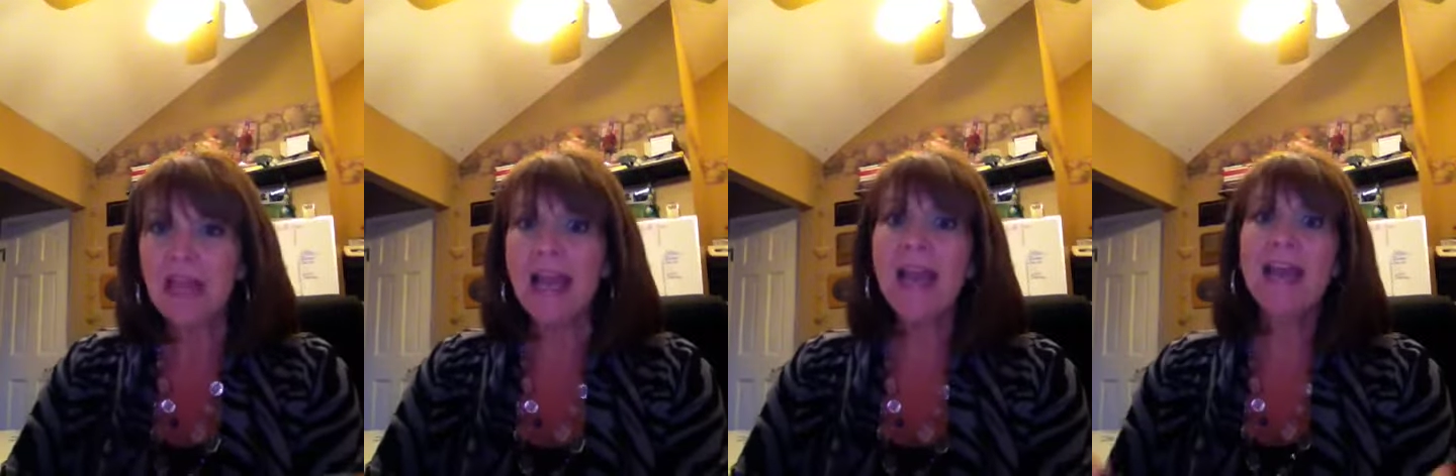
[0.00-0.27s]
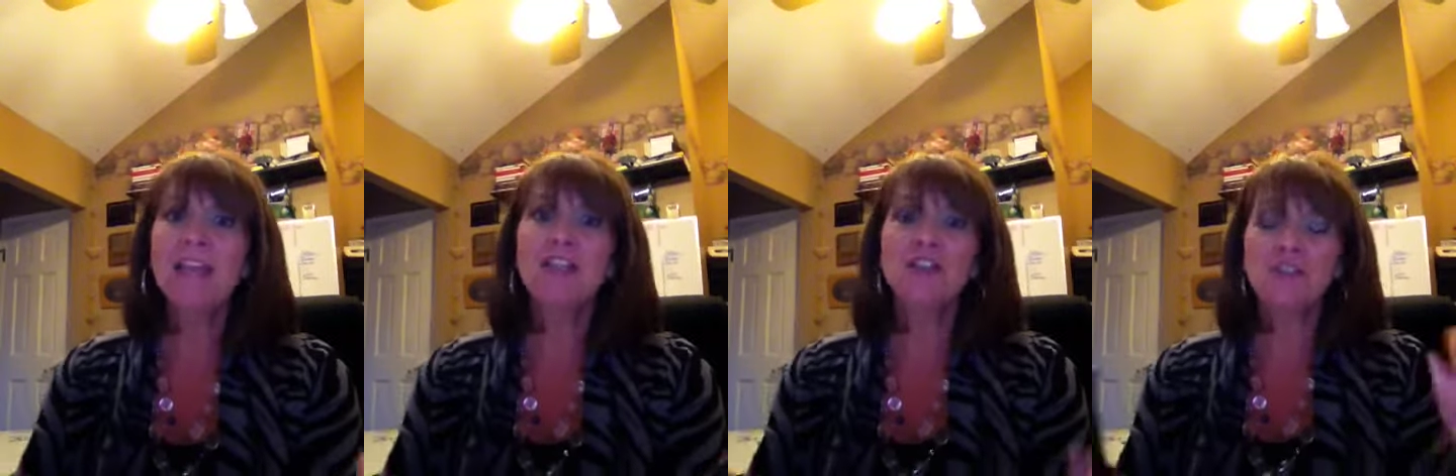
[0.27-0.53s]

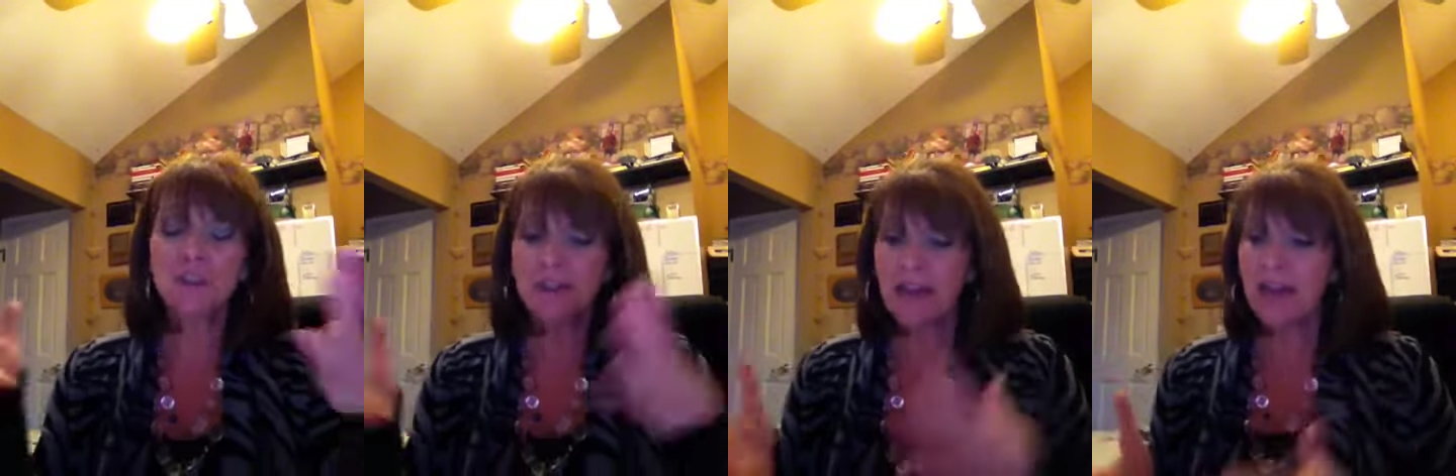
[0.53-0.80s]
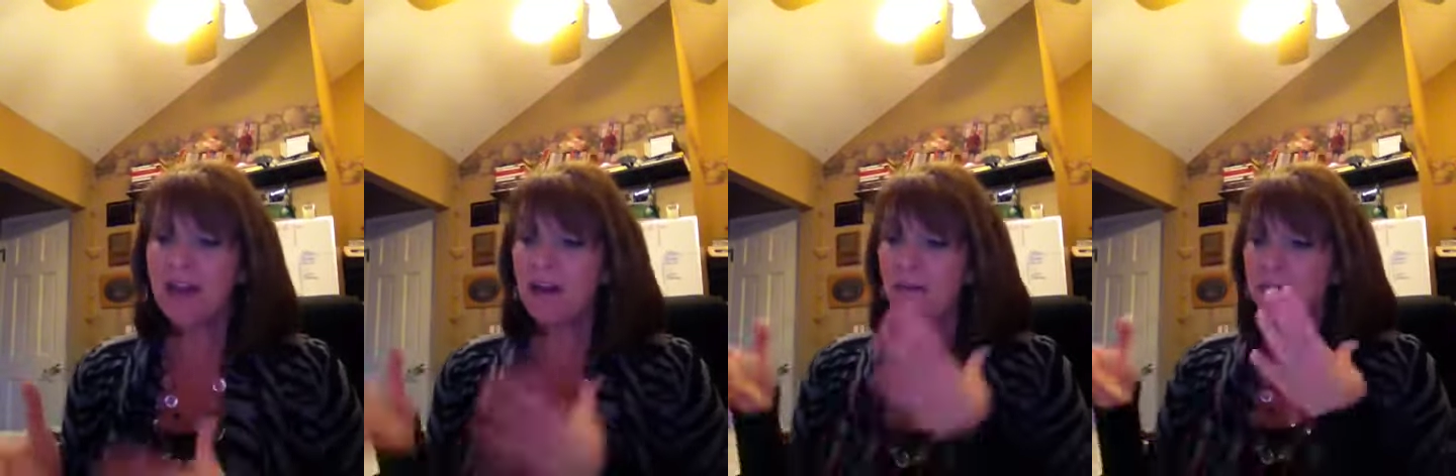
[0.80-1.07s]
And you're
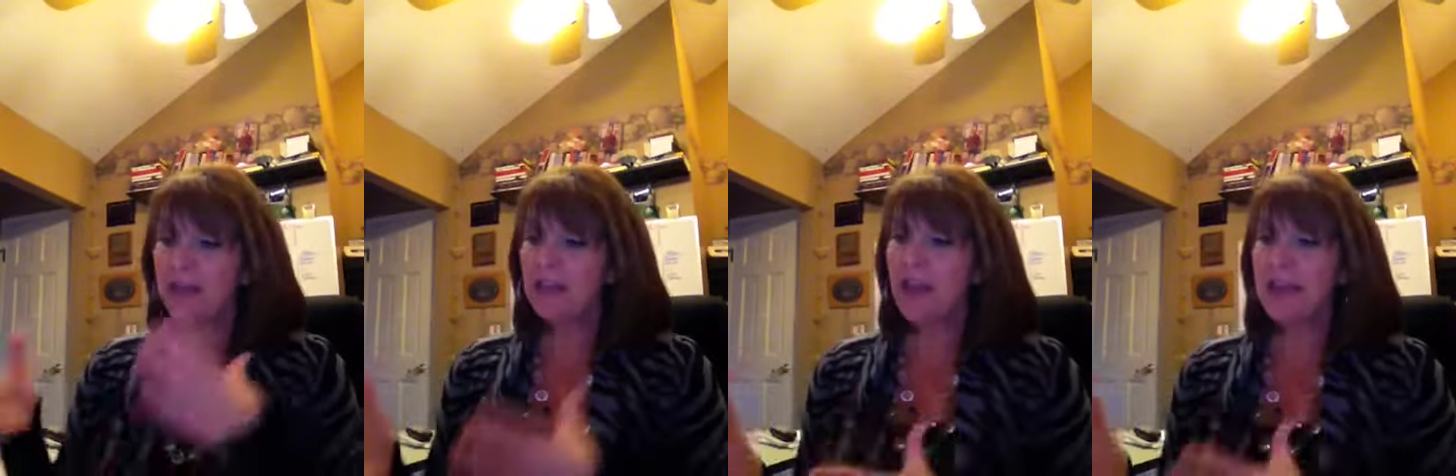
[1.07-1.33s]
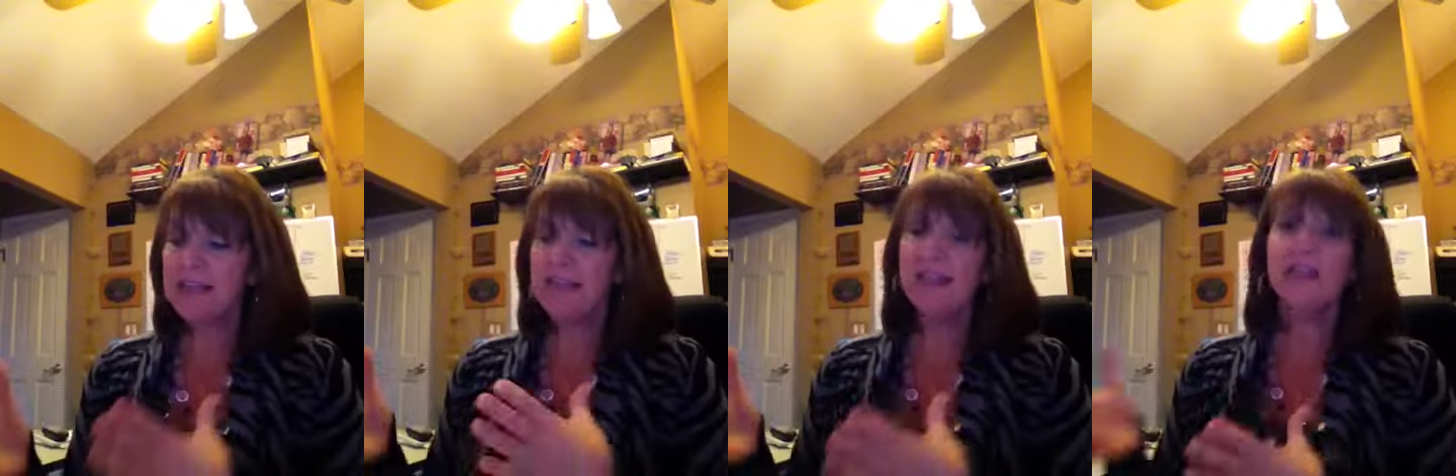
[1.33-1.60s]
getting a real
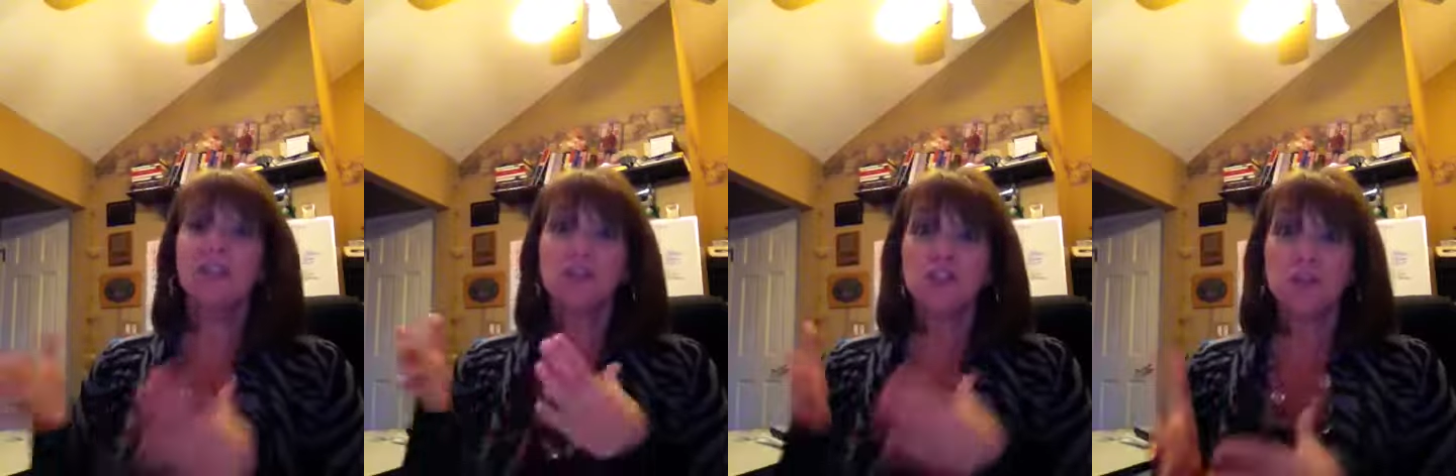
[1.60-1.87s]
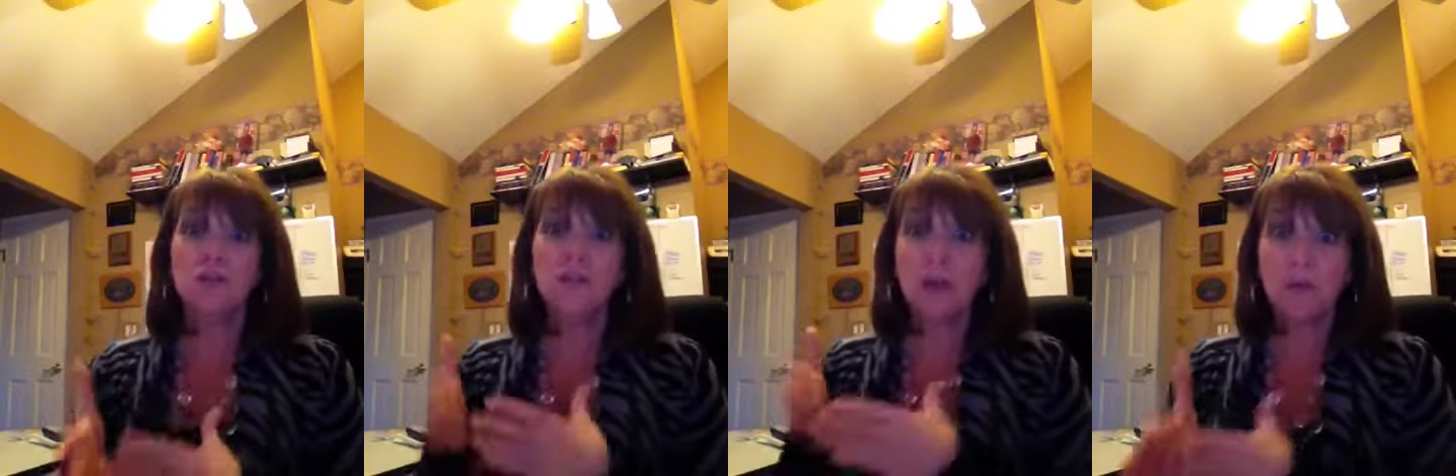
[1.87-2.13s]
idea.
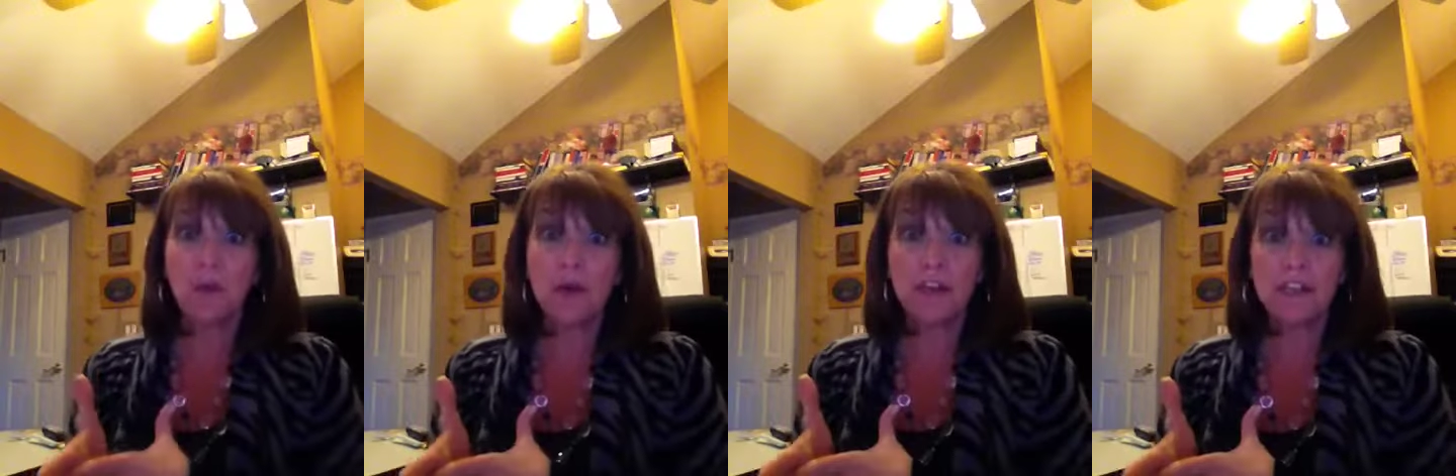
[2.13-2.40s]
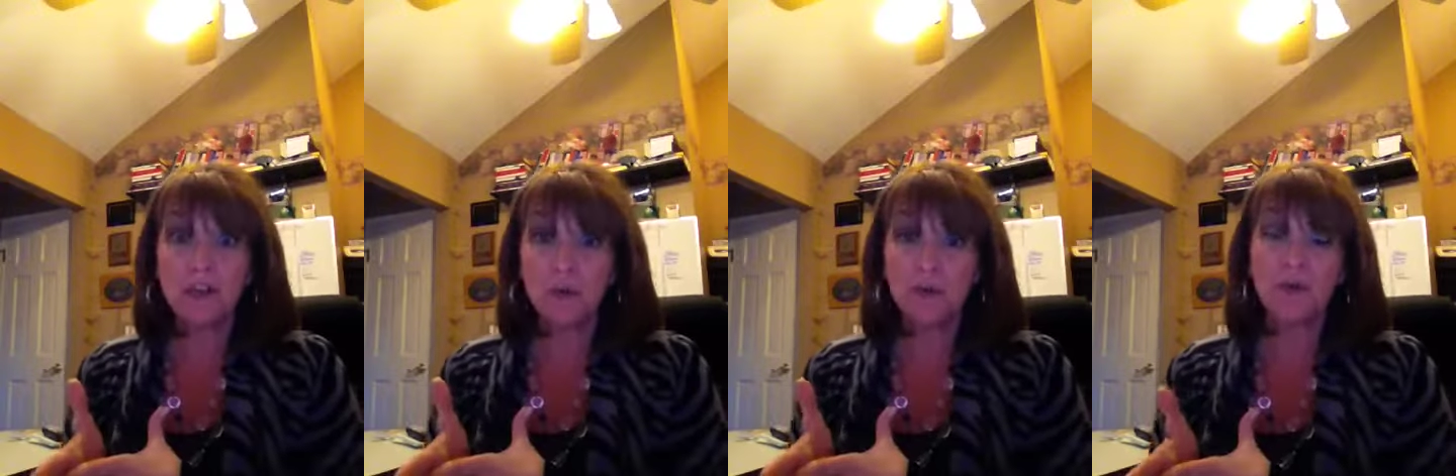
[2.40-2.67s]
Do they want to
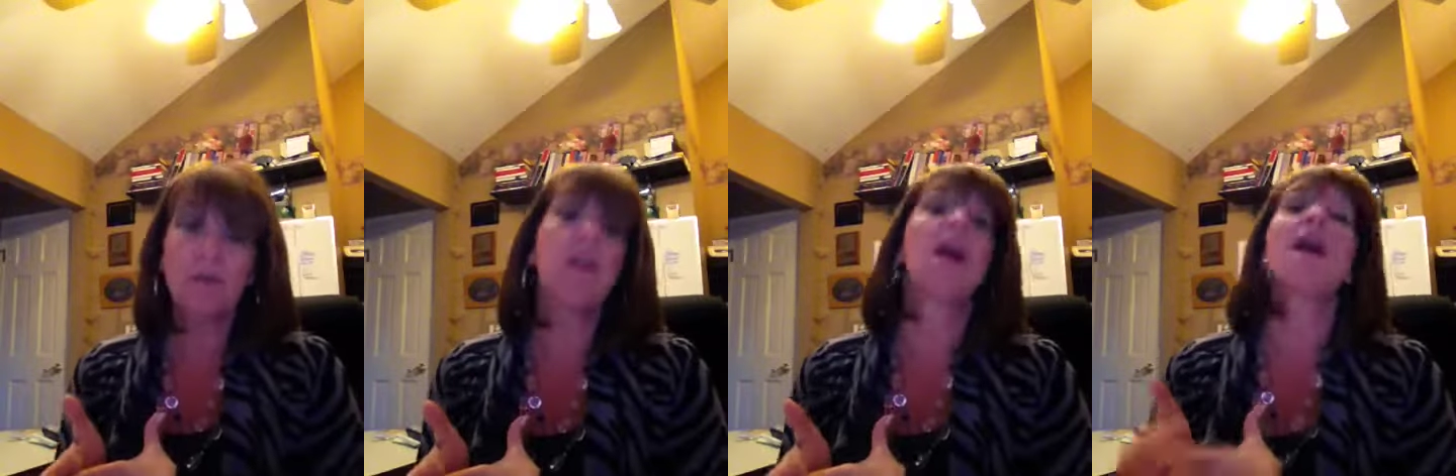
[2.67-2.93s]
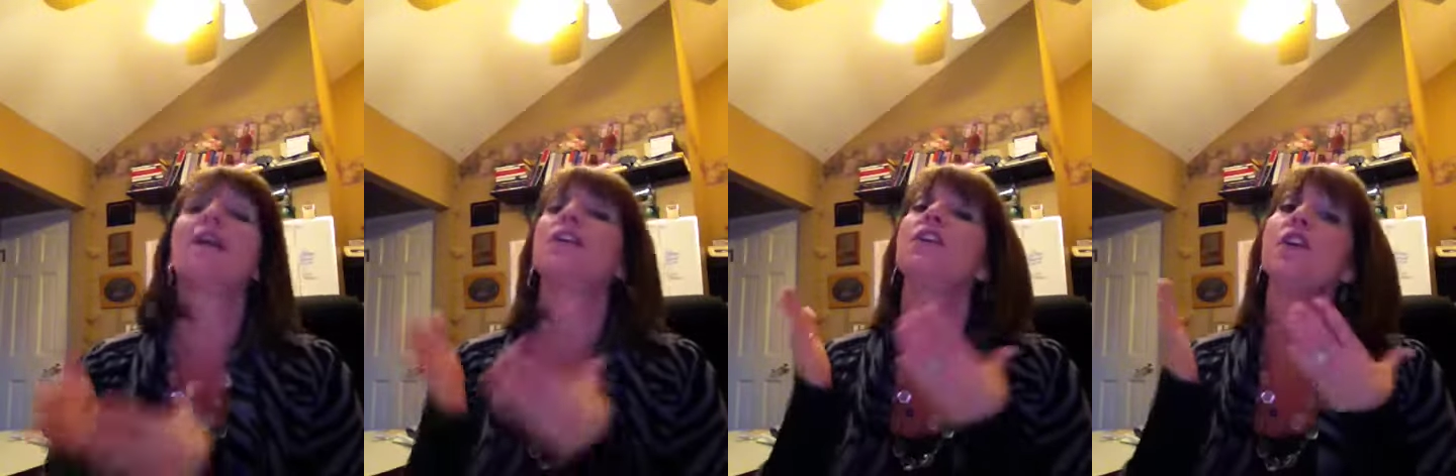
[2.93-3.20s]
do it or not?